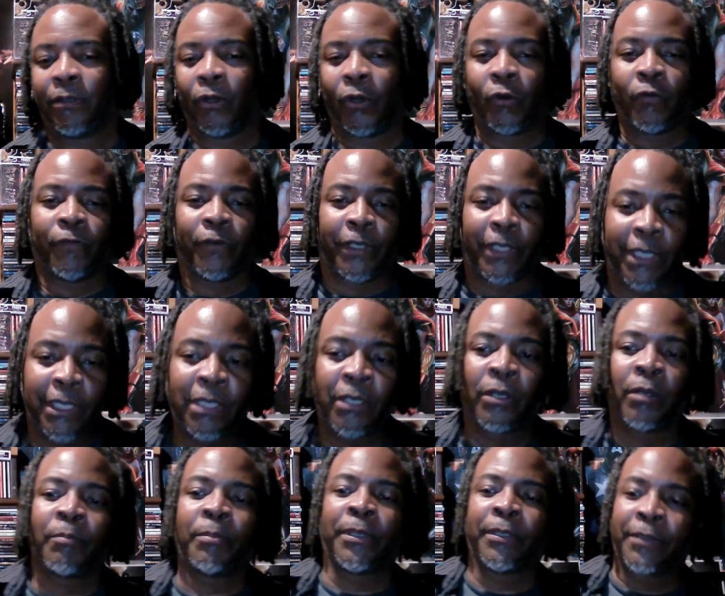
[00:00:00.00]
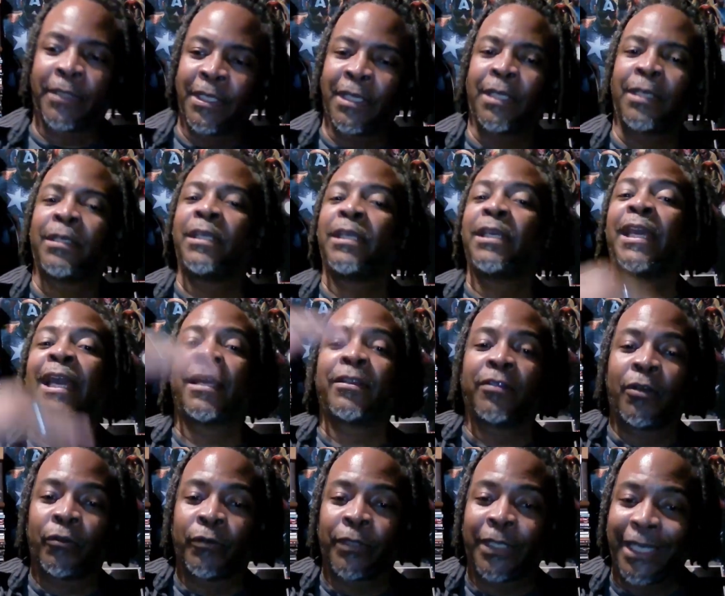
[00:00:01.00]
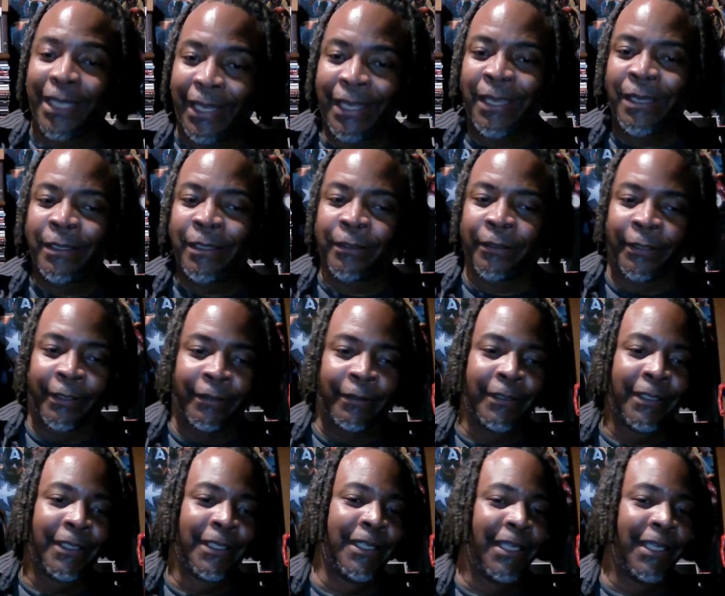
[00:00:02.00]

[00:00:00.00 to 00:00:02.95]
over here, but then he had to go to England